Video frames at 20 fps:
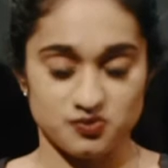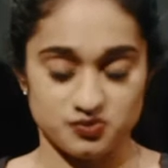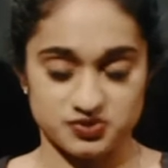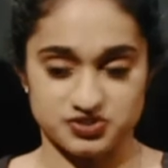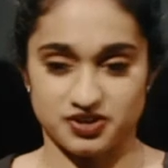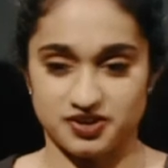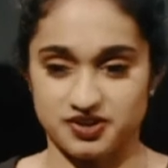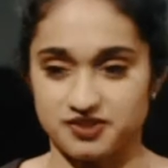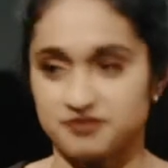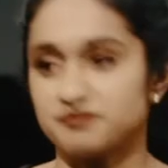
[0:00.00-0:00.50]
We
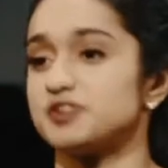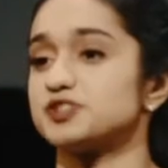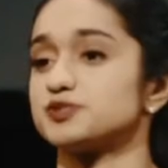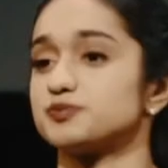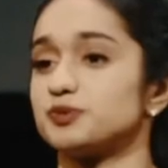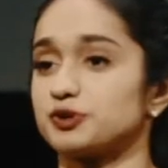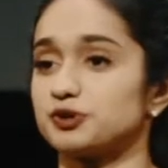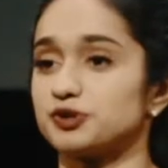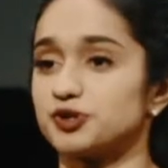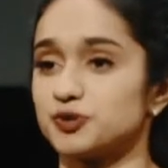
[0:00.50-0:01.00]
started a
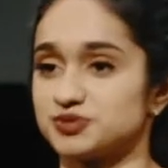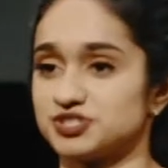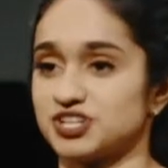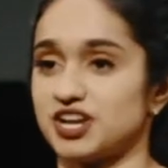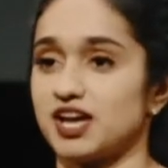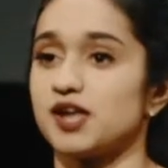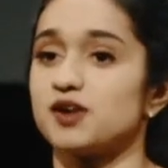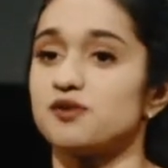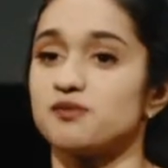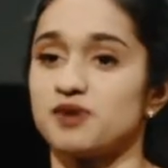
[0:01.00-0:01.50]
Facebook group
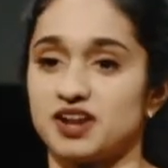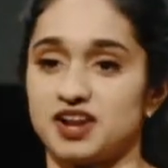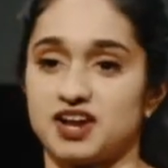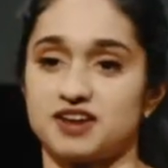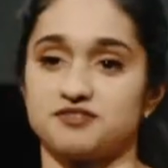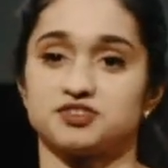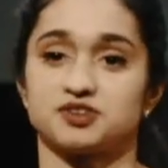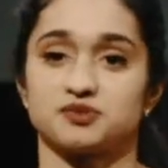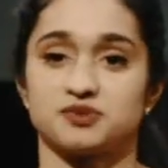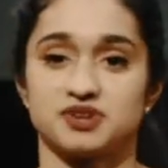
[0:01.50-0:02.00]
chat right
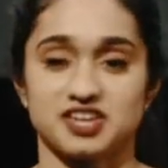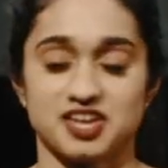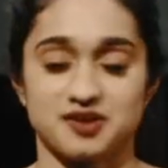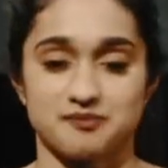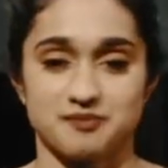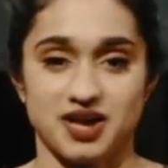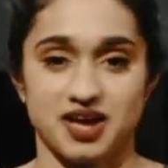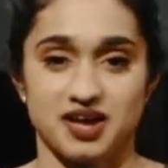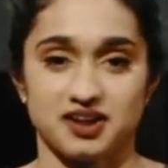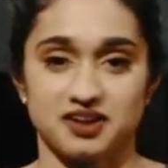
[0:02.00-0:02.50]
after we
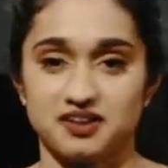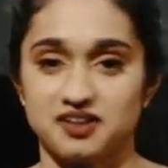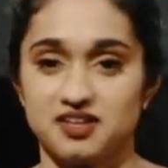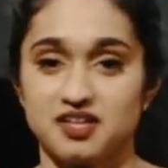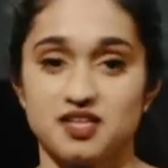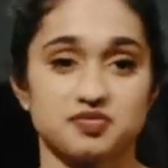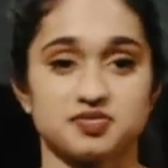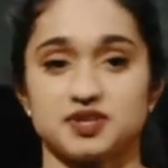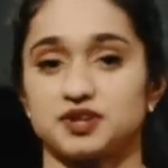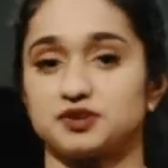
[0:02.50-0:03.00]
came back.
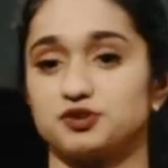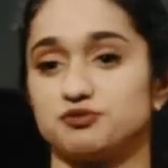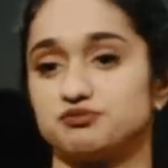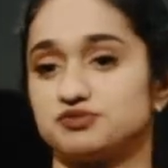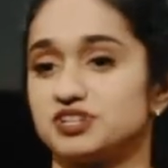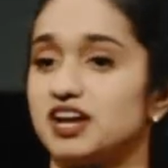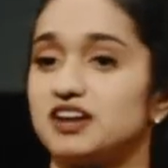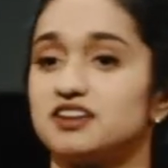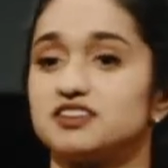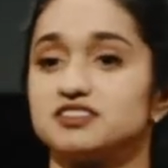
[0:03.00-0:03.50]
That group
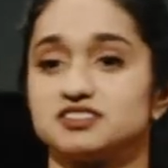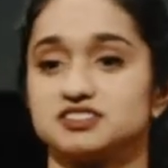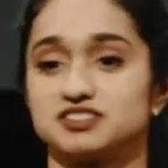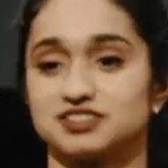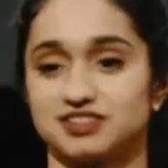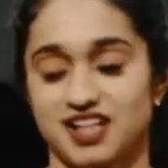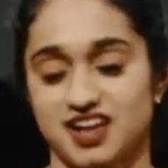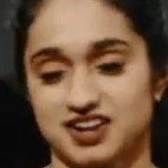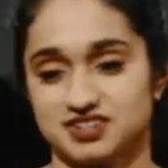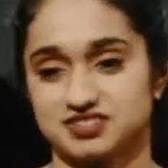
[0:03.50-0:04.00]
chat is
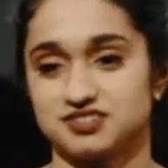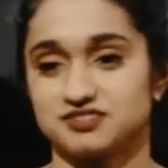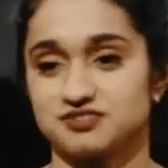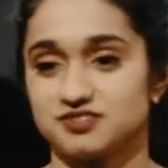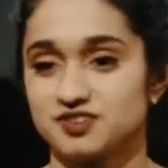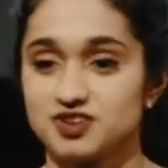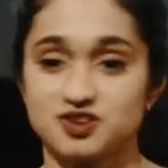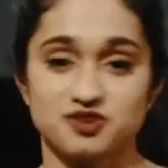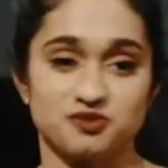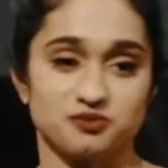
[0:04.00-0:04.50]
still active.
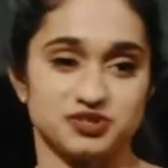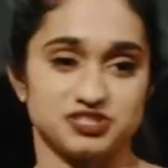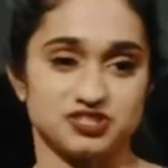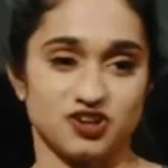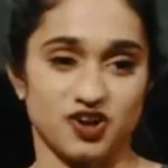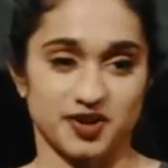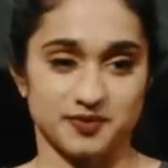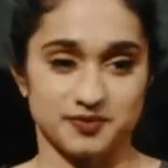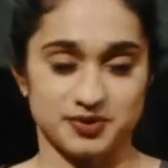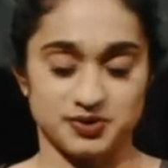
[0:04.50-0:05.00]
We
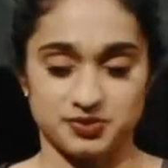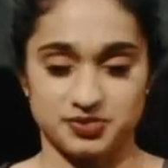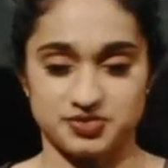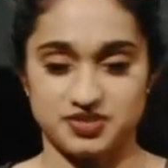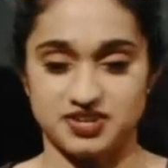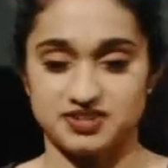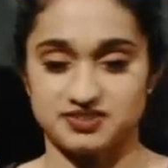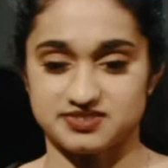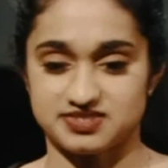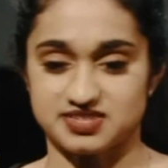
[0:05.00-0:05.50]
talk about
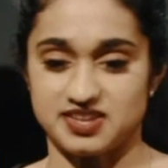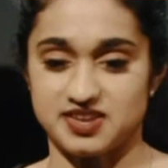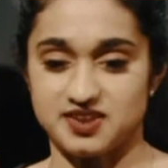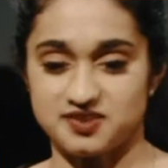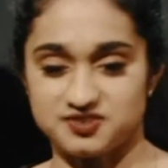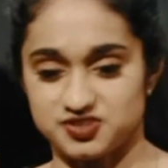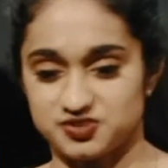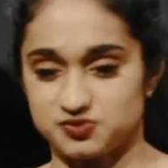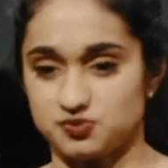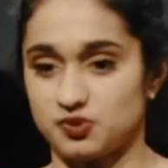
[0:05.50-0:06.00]
things
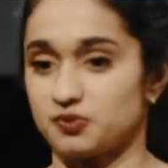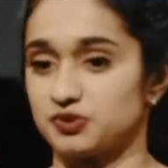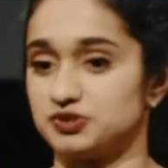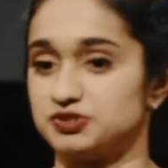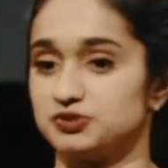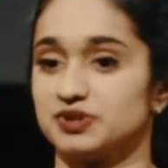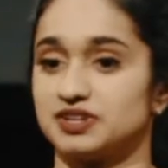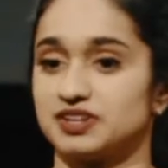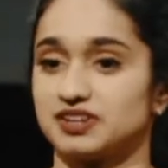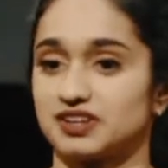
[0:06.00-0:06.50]
like just what we're
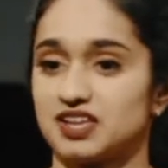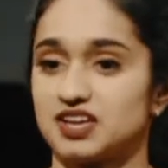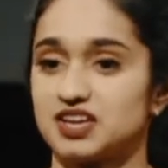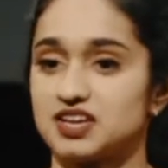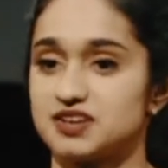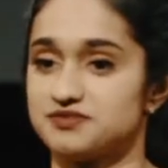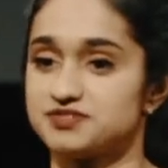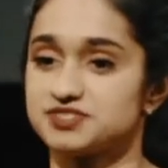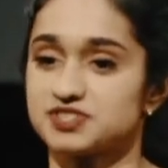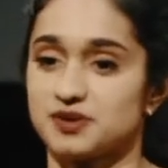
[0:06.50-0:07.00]
doing in
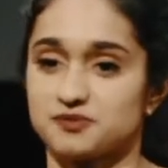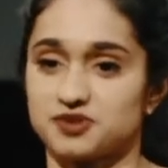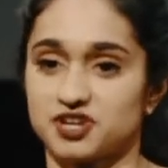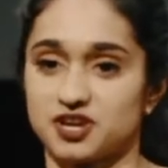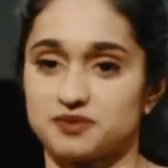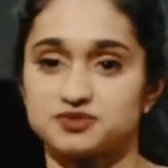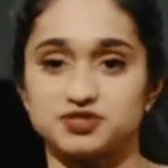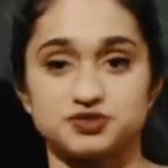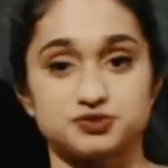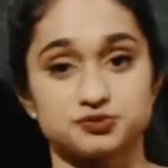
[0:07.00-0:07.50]
life.
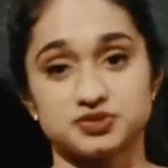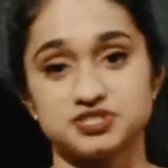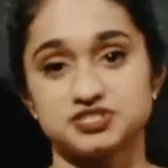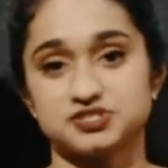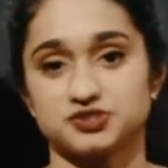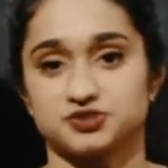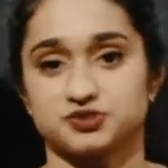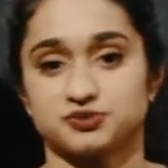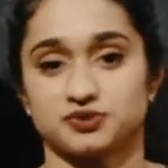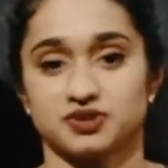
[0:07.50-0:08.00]
Sometimes it's
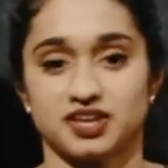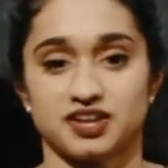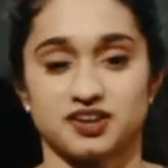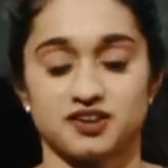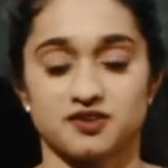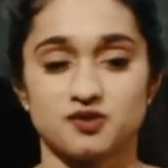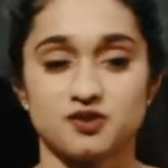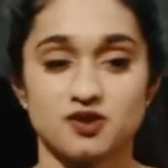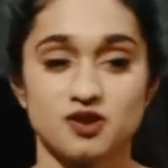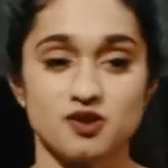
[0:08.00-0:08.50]
research
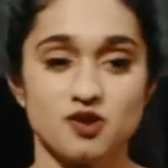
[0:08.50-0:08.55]
related.